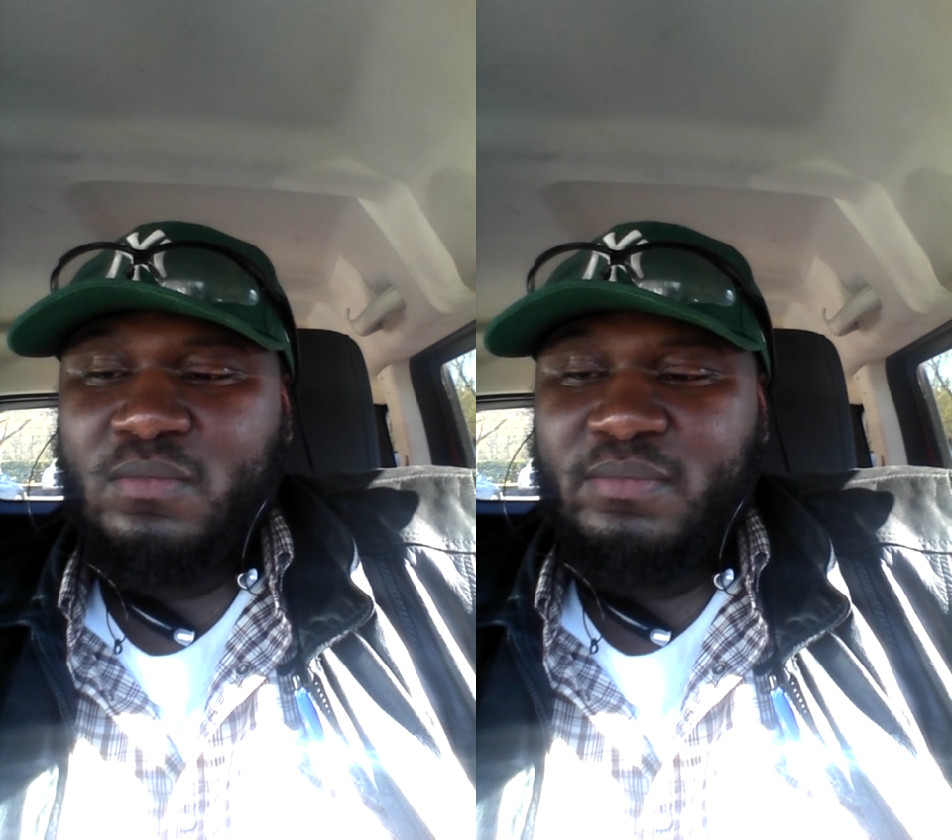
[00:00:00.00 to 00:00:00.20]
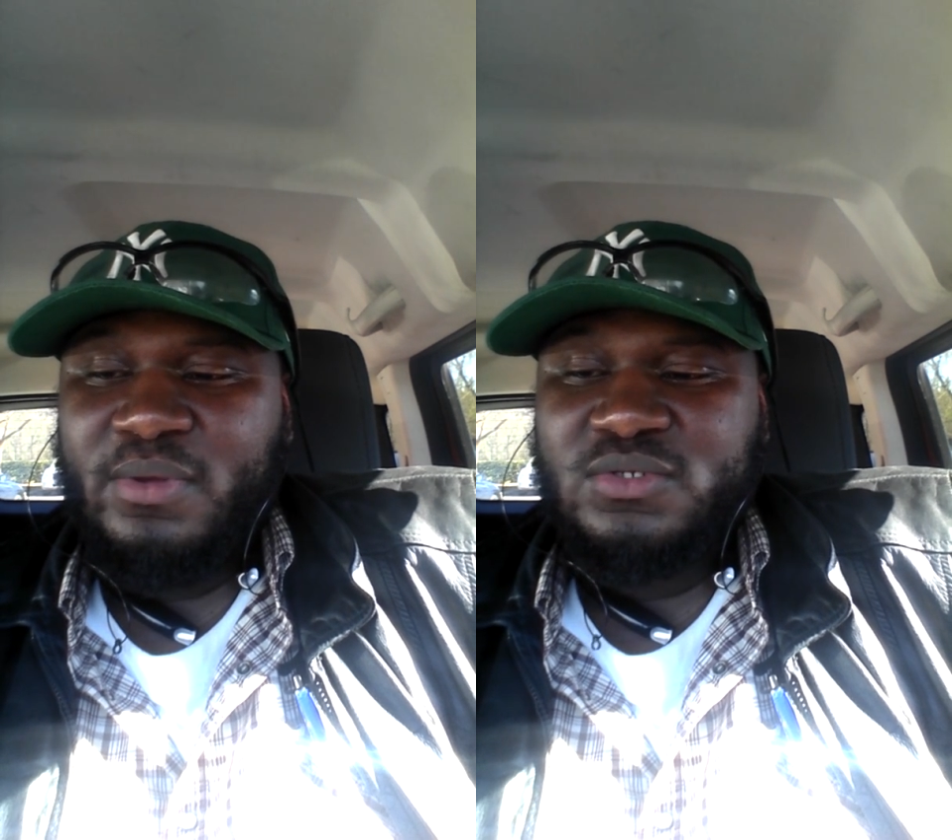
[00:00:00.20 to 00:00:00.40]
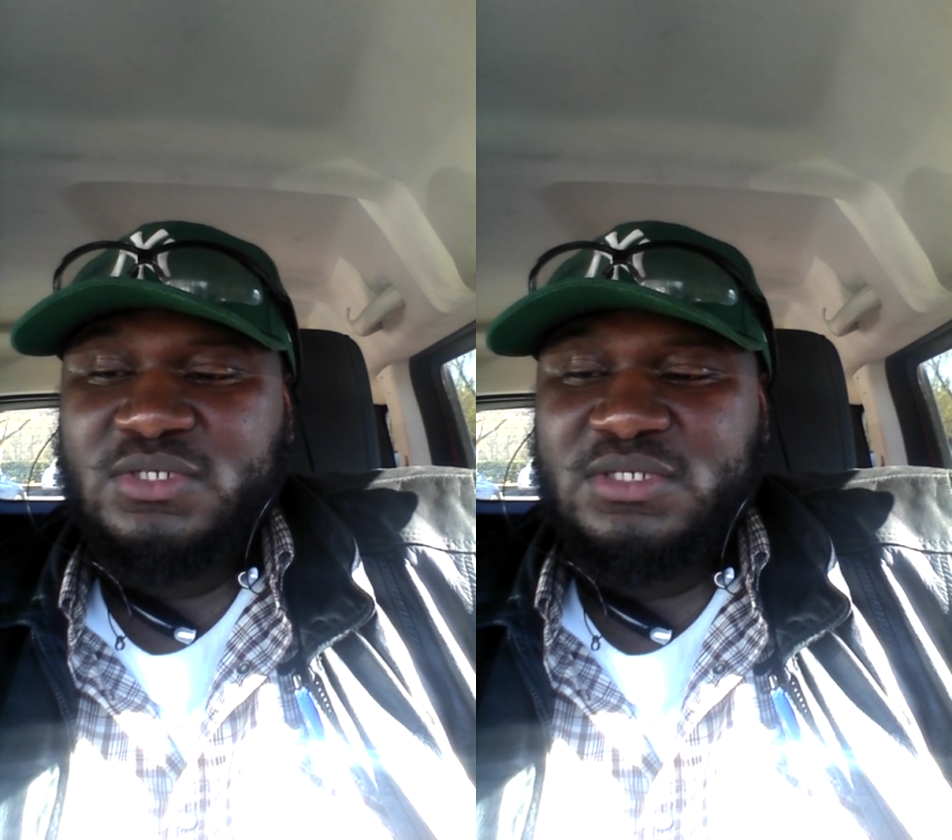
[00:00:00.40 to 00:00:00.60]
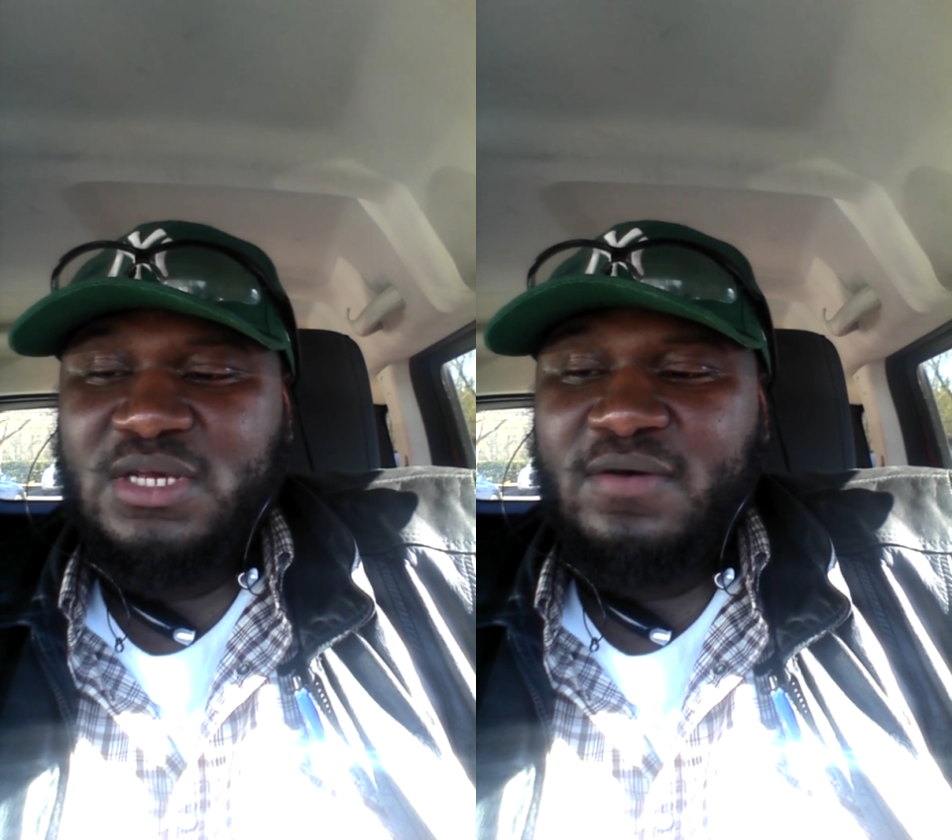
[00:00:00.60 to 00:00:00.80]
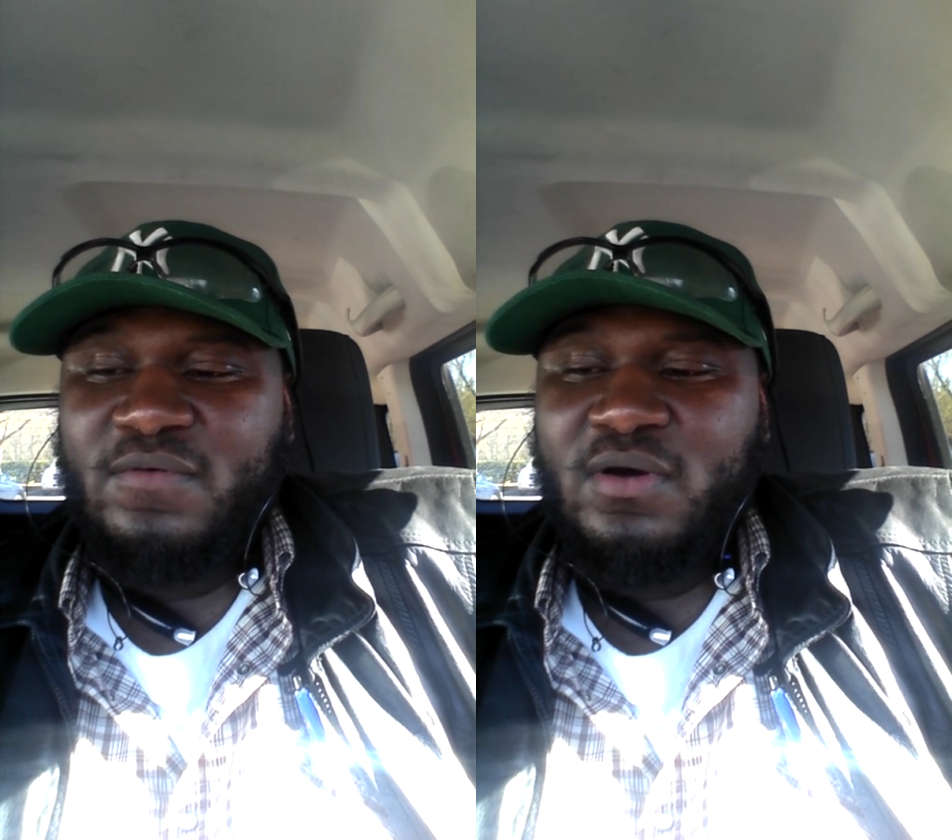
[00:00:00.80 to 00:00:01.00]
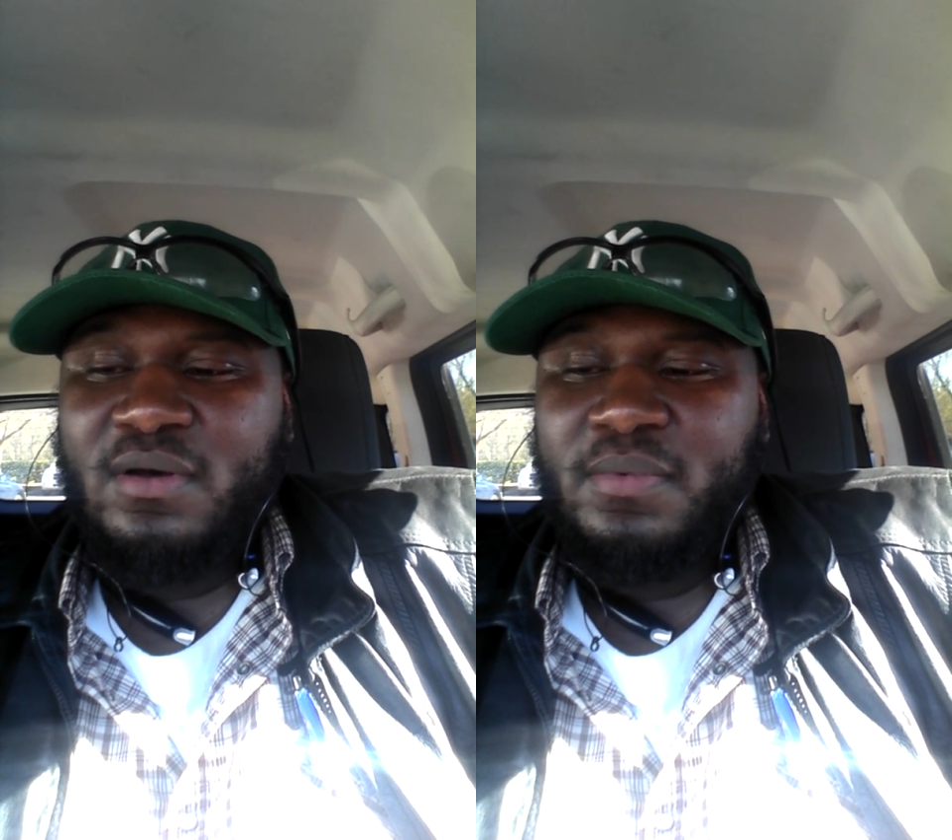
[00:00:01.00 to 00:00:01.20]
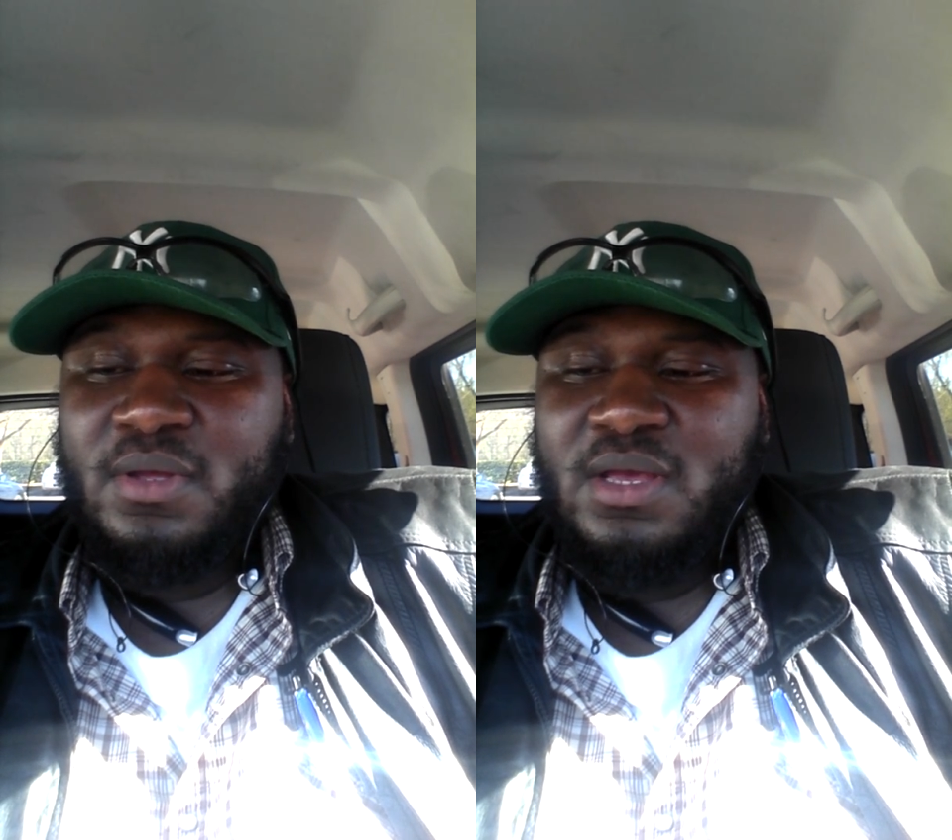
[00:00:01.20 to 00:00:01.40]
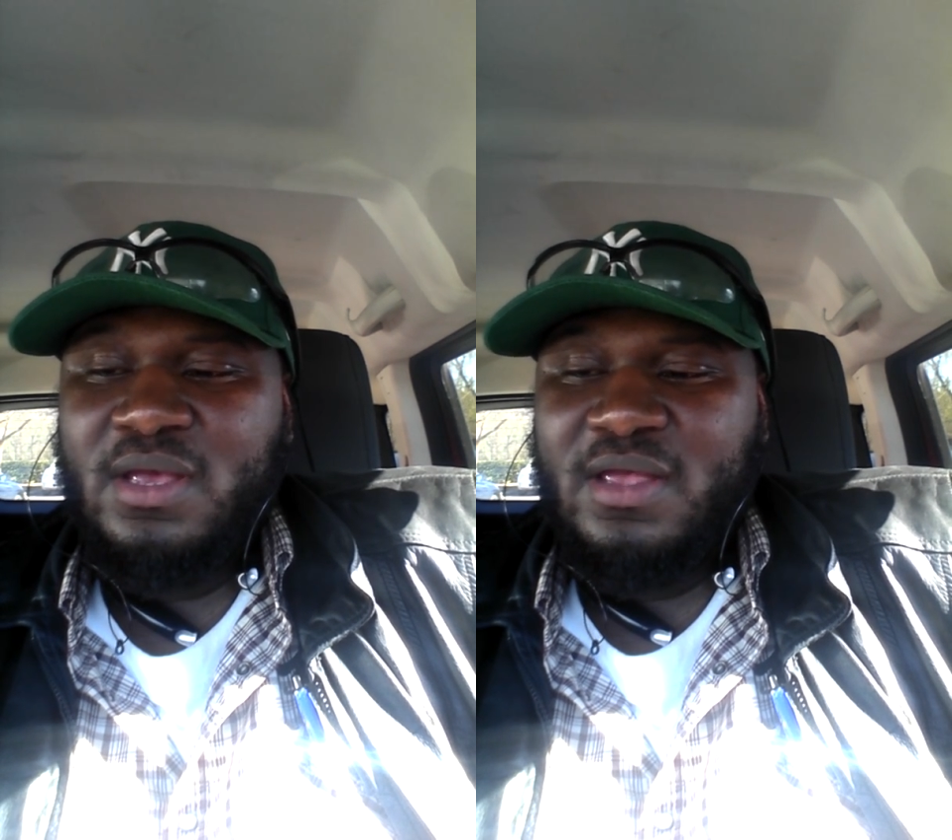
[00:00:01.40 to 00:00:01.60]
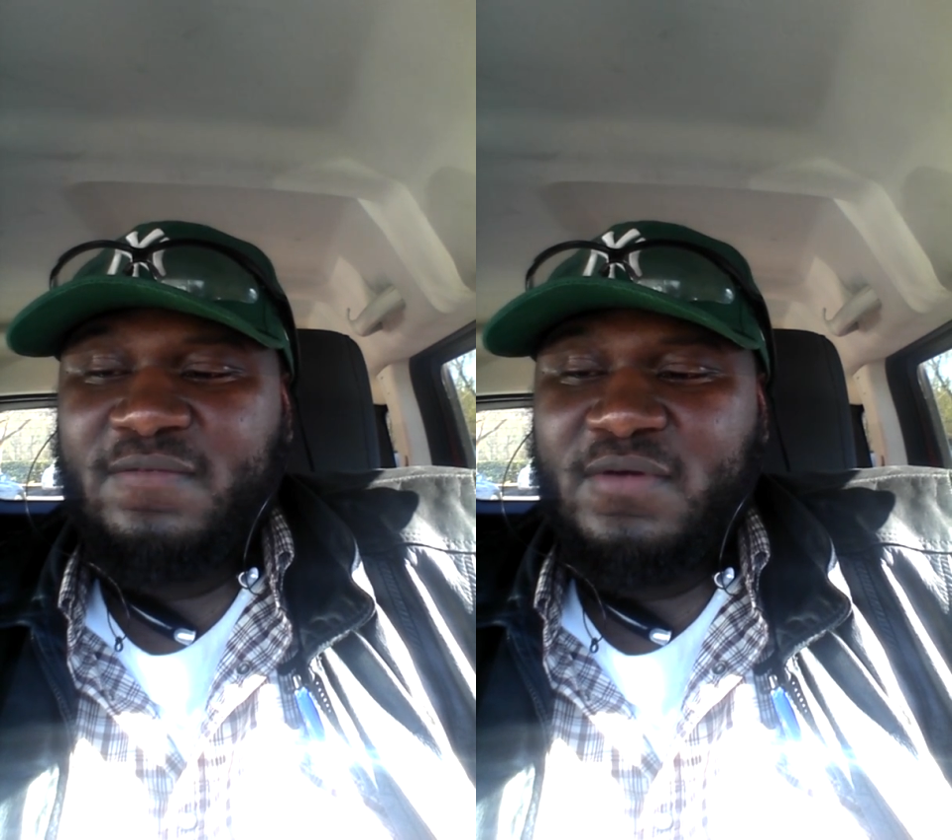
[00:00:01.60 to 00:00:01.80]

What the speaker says: build yourself up as